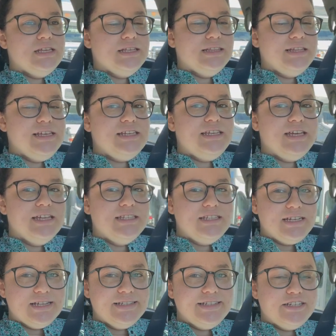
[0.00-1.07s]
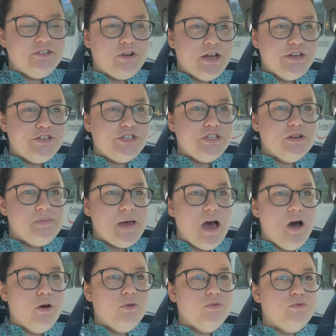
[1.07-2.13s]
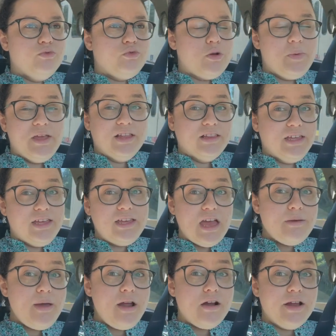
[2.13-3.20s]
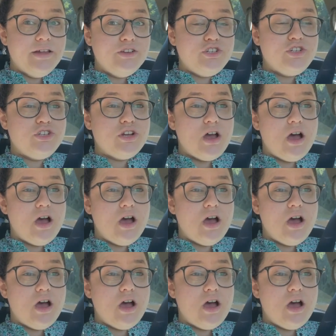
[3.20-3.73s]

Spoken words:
leading into consideration about repealing gay marriage,